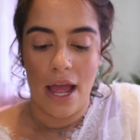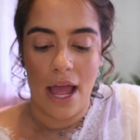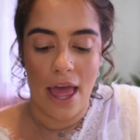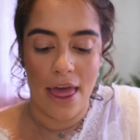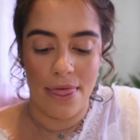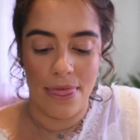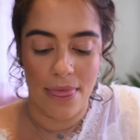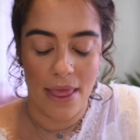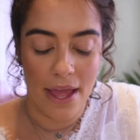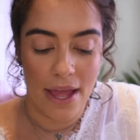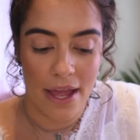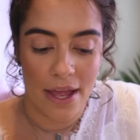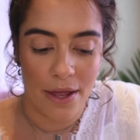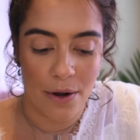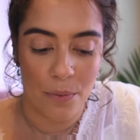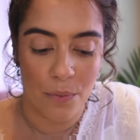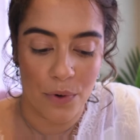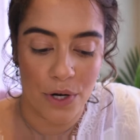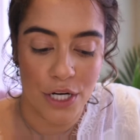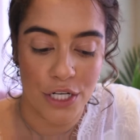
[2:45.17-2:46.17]
And
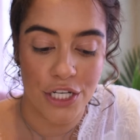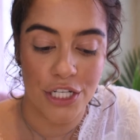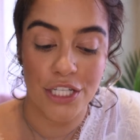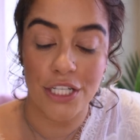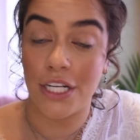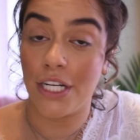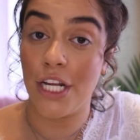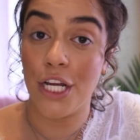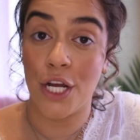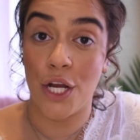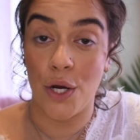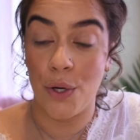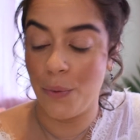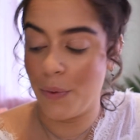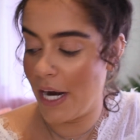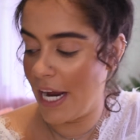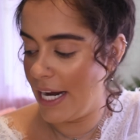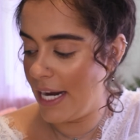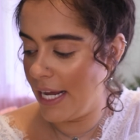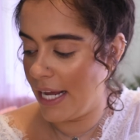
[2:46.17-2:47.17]
then we're just going to go
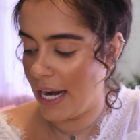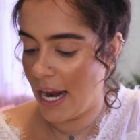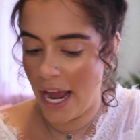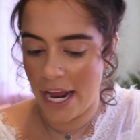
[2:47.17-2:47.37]
right in.